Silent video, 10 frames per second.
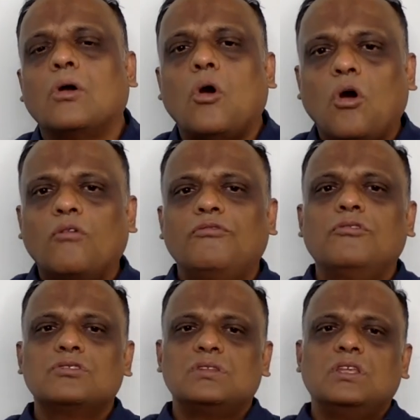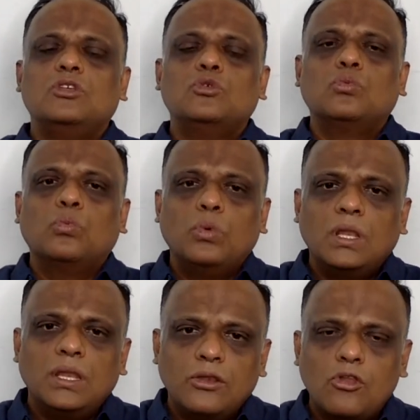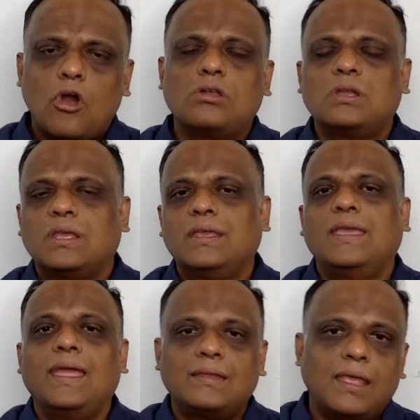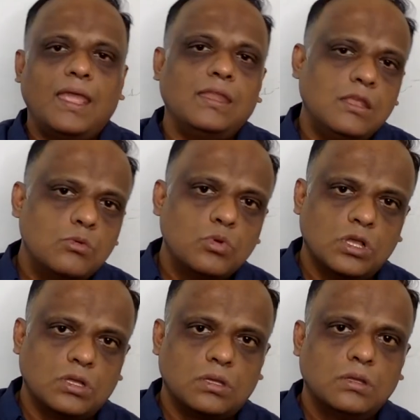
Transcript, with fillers: obviously you will not get any work.